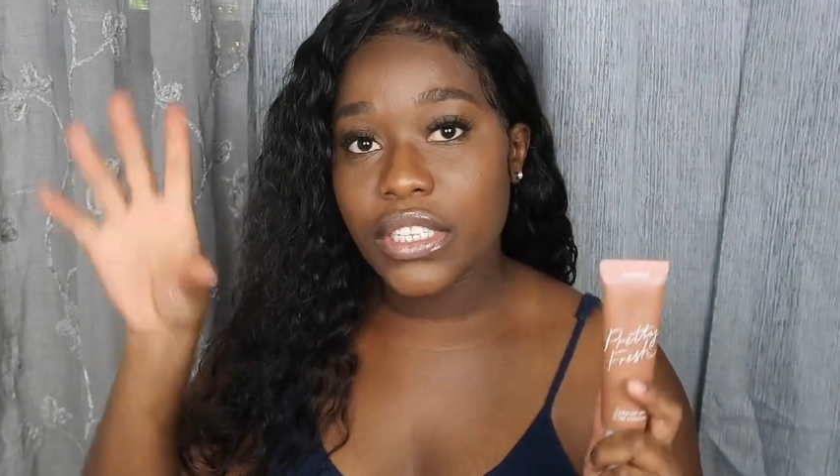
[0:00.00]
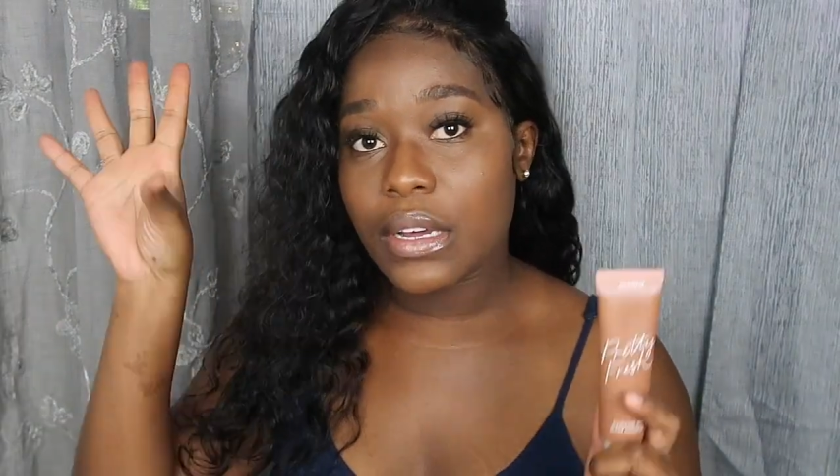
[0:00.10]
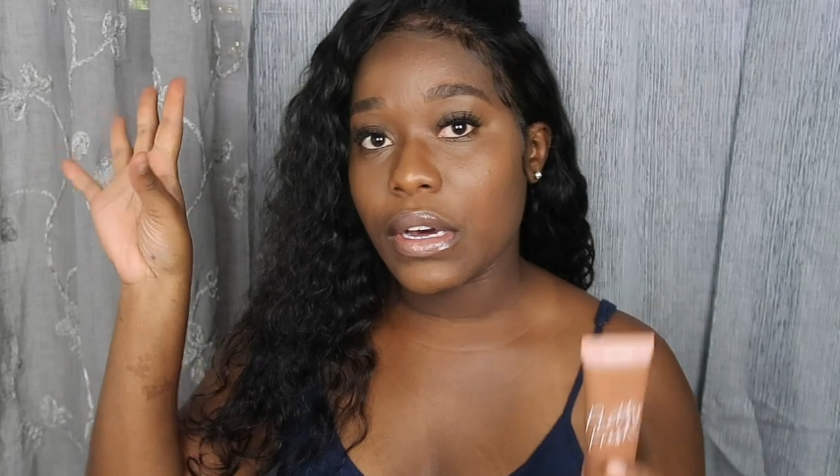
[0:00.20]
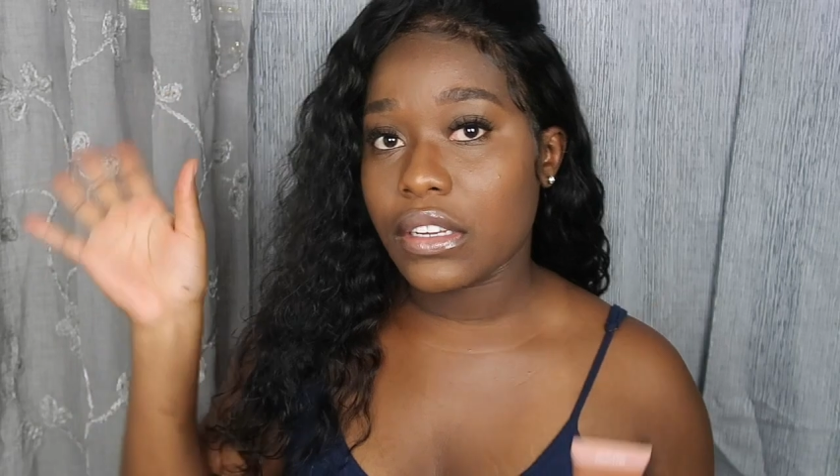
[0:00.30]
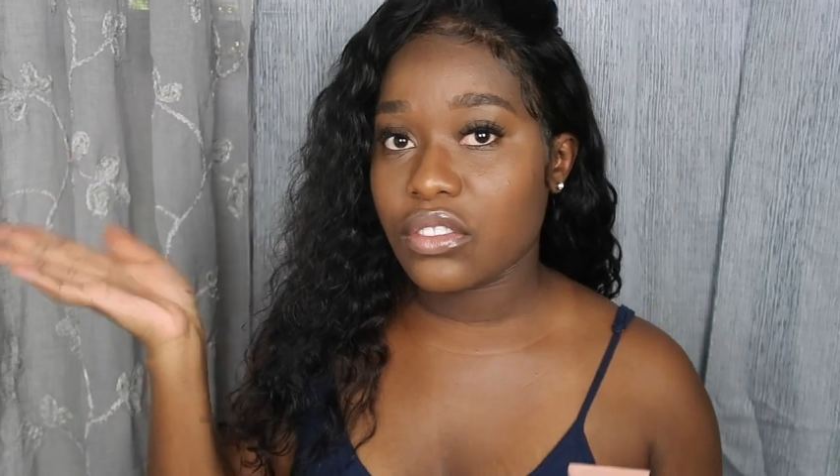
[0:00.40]
and
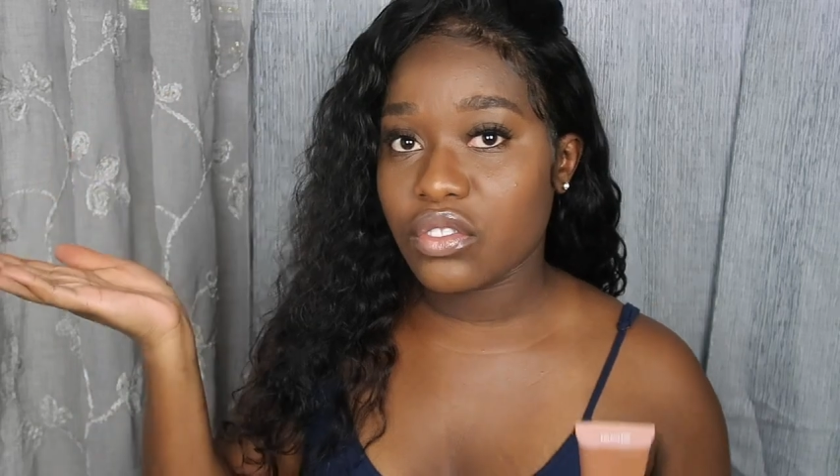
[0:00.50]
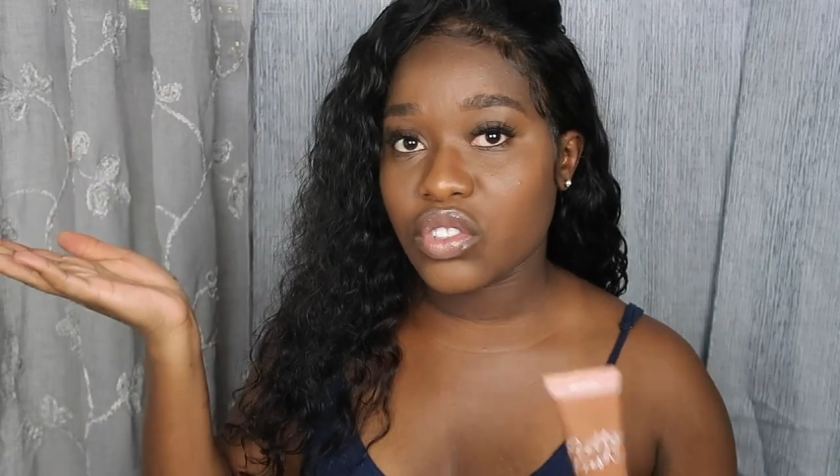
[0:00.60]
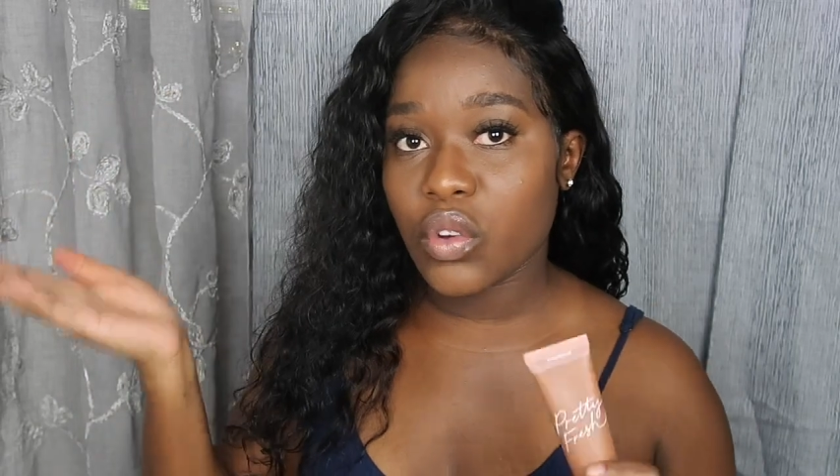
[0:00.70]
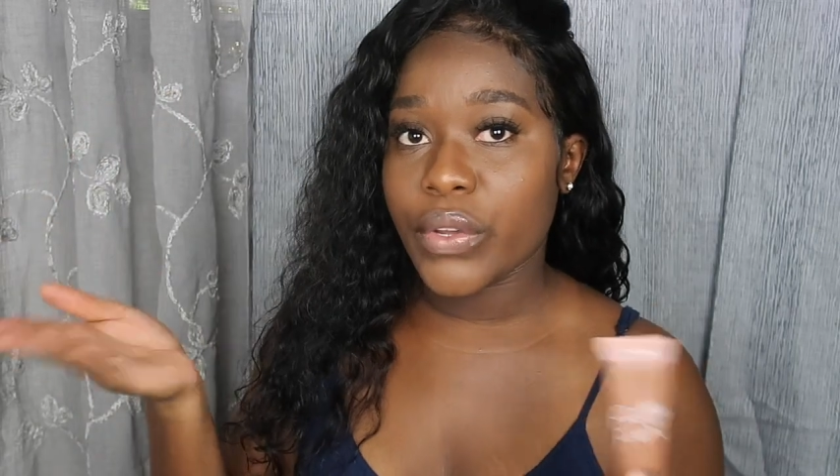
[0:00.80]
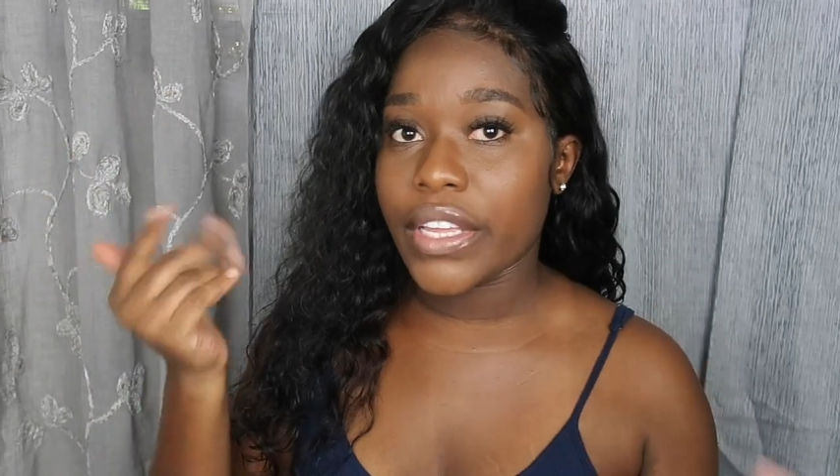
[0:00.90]
I'll also
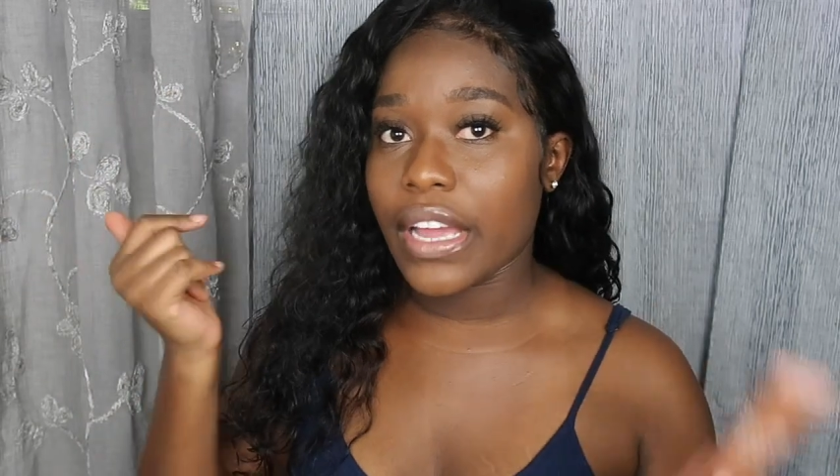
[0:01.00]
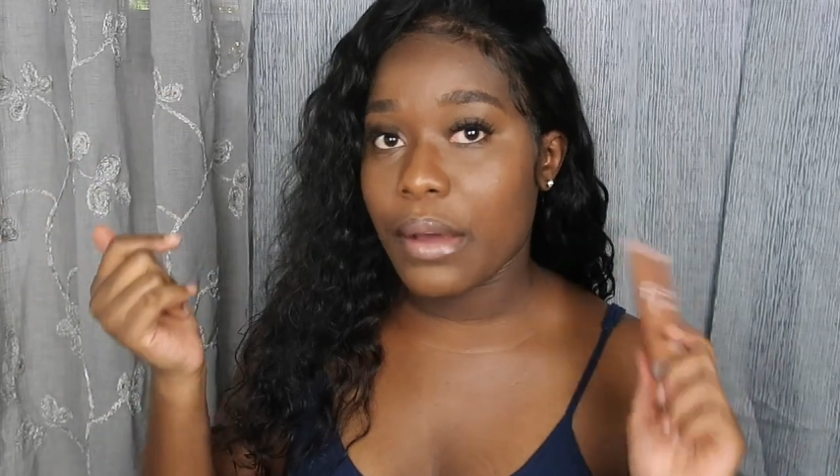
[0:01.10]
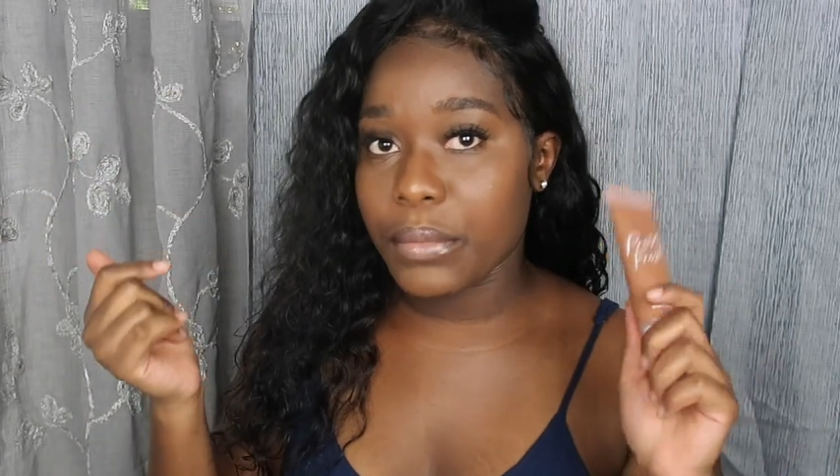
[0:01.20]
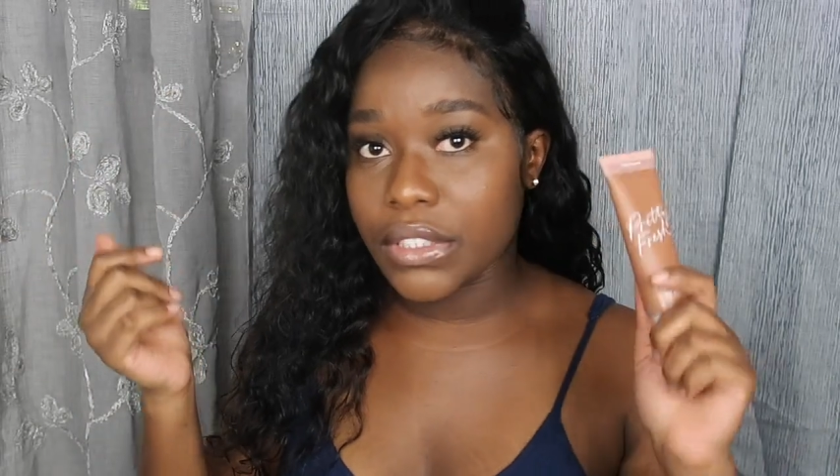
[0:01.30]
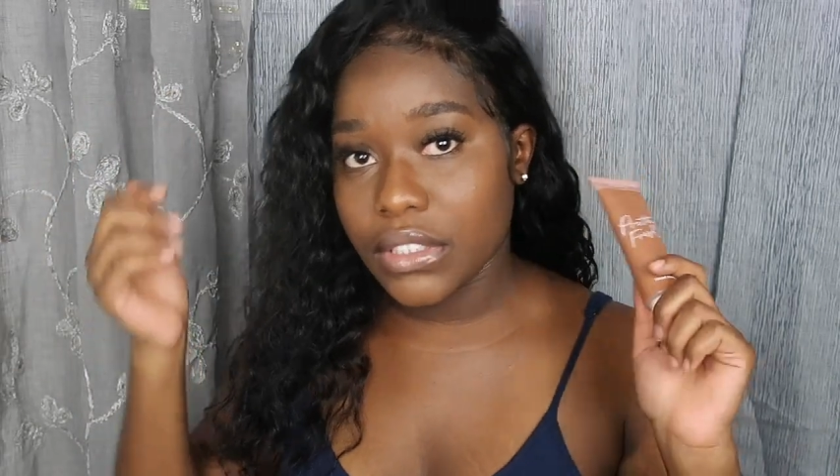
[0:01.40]
show it
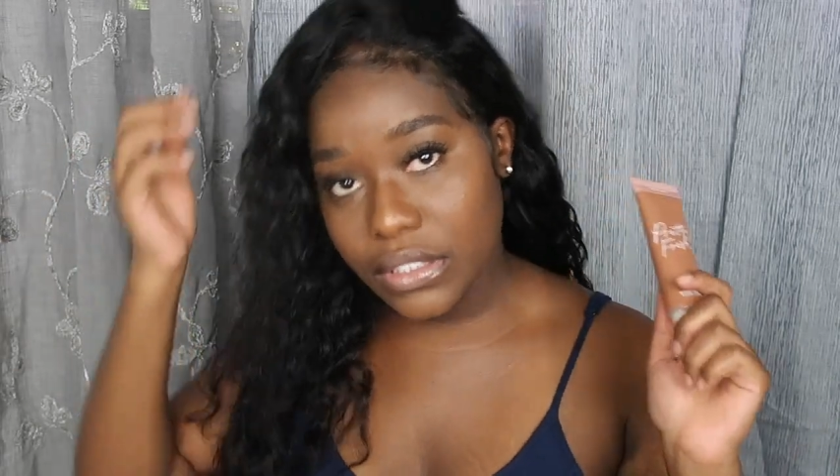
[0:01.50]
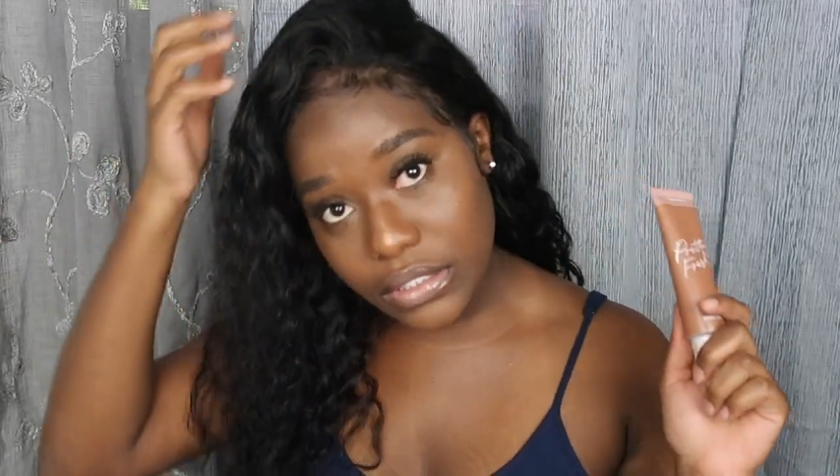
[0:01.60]
how much it